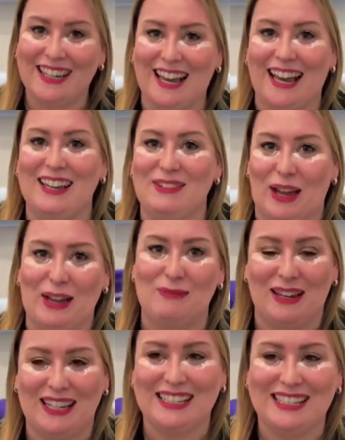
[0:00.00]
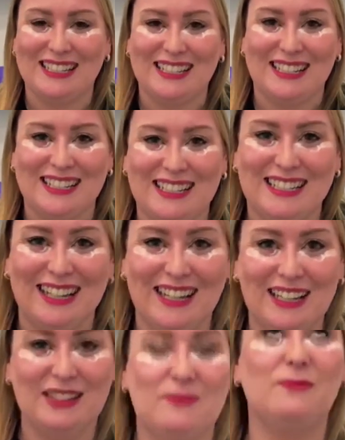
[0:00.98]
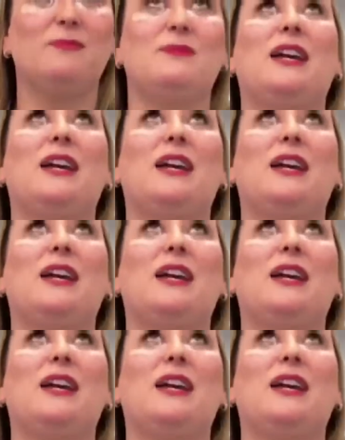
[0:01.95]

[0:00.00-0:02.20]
Relax that for me.